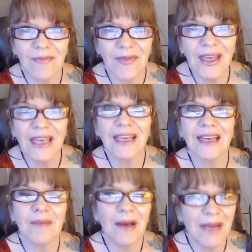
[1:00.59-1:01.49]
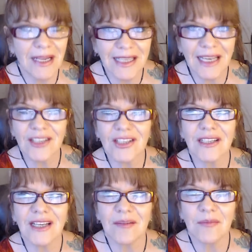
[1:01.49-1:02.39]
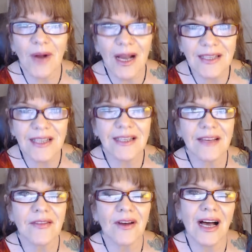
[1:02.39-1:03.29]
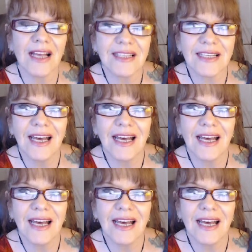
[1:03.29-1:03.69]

thing in my meditation and processing thoughts,